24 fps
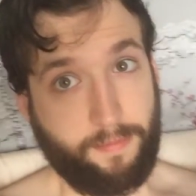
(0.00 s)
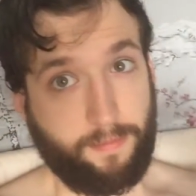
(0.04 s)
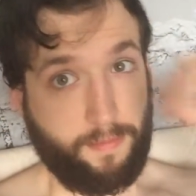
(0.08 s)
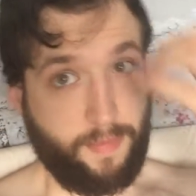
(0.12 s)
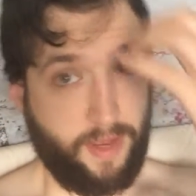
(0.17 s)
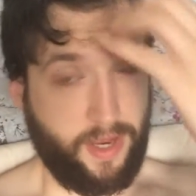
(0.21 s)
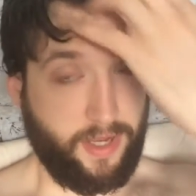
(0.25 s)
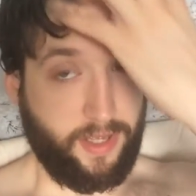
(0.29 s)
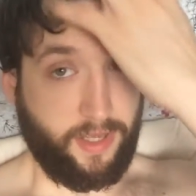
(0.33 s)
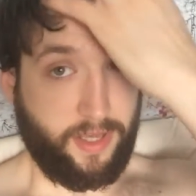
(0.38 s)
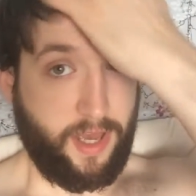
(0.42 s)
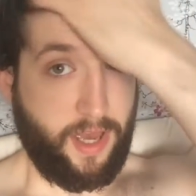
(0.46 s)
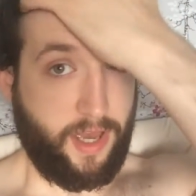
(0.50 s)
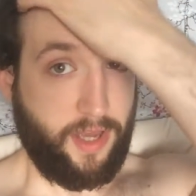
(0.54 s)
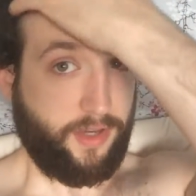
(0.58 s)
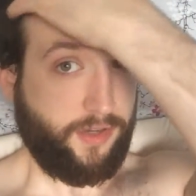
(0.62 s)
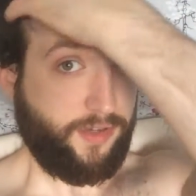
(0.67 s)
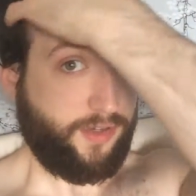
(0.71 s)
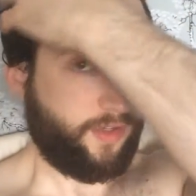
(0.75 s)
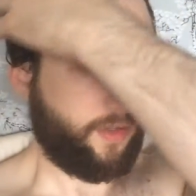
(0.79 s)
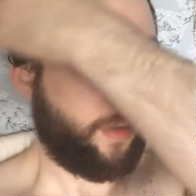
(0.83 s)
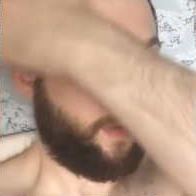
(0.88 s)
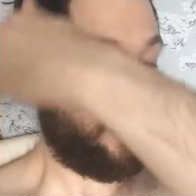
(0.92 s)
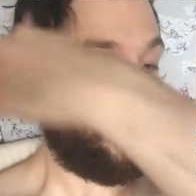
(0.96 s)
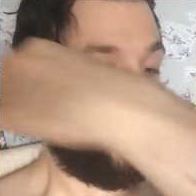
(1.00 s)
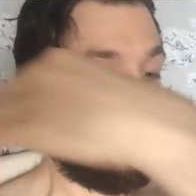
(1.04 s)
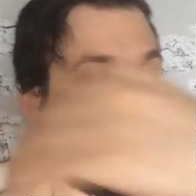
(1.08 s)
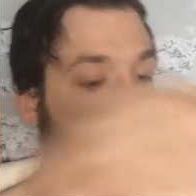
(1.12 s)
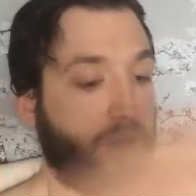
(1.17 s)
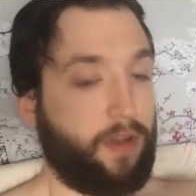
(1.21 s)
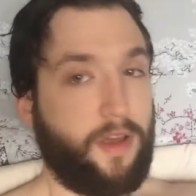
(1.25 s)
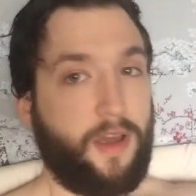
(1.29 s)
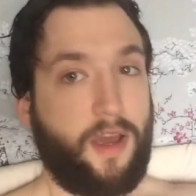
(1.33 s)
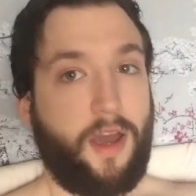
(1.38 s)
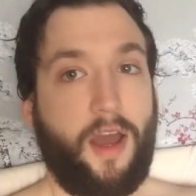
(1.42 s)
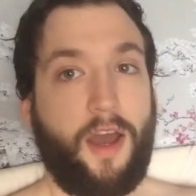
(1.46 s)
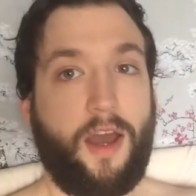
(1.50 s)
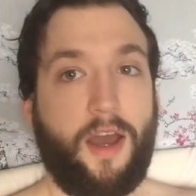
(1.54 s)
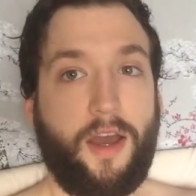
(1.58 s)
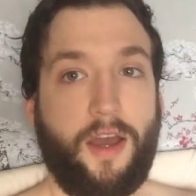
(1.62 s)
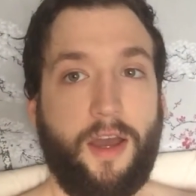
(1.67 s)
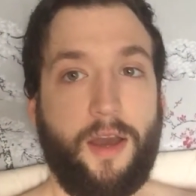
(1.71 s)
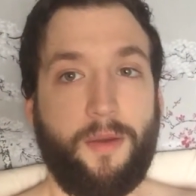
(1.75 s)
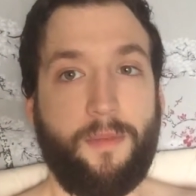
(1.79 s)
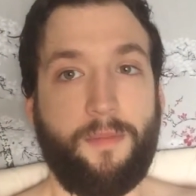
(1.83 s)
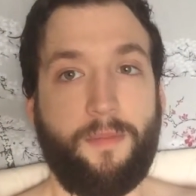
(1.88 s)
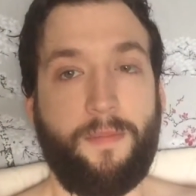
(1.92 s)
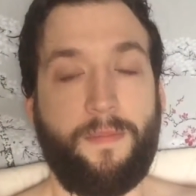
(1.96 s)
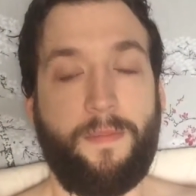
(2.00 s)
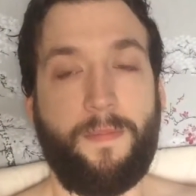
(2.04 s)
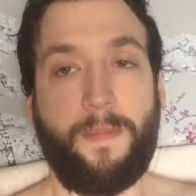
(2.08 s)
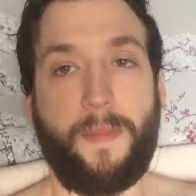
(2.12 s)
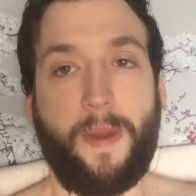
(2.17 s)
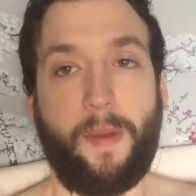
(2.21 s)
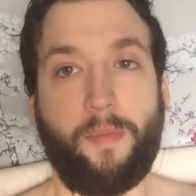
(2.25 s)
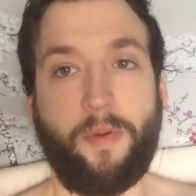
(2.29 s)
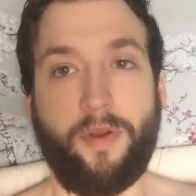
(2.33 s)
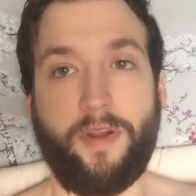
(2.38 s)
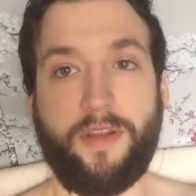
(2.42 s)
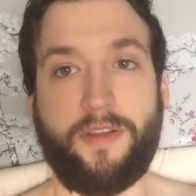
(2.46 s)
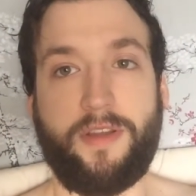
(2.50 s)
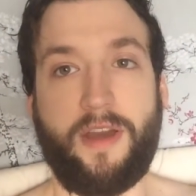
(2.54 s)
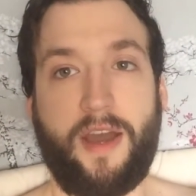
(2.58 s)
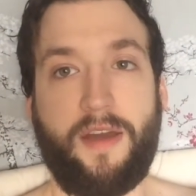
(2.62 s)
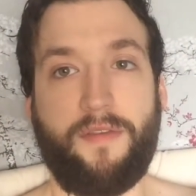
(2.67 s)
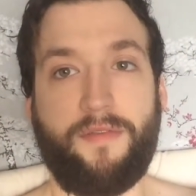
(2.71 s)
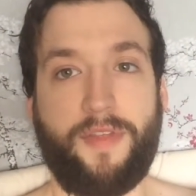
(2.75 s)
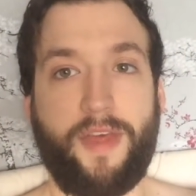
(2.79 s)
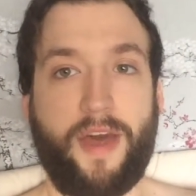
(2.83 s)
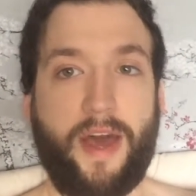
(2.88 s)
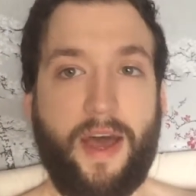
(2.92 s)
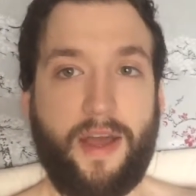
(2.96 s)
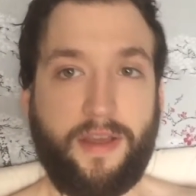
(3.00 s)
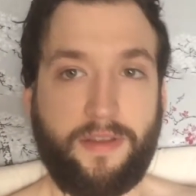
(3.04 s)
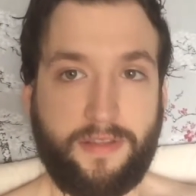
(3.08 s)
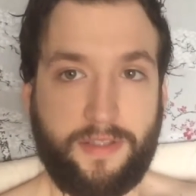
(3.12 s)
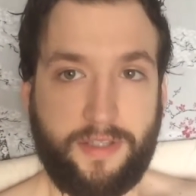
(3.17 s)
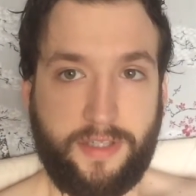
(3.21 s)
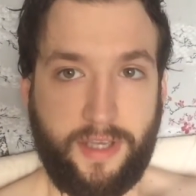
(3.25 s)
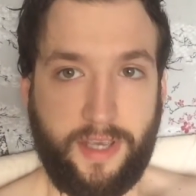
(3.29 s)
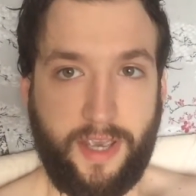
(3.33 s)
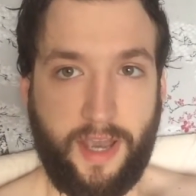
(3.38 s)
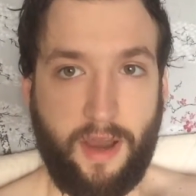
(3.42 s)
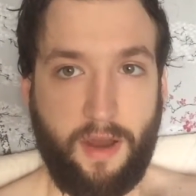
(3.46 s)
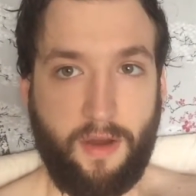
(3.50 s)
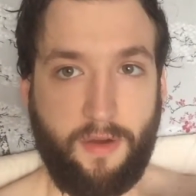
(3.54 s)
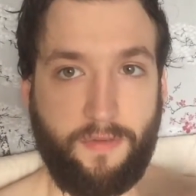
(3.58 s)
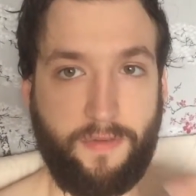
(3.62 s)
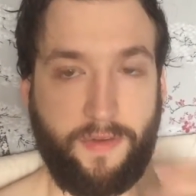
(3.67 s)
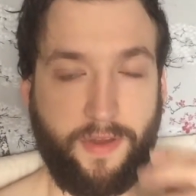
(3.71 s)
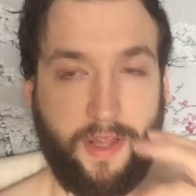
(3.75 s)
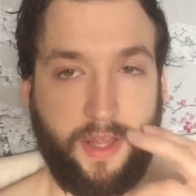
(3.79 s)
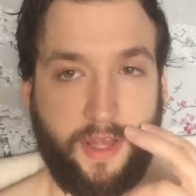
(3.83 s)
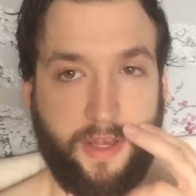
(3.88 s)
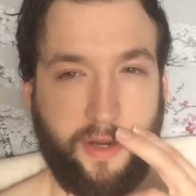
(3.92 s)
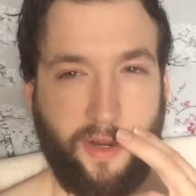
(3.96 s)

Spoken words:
medication. I'm going to have that, see how I feel.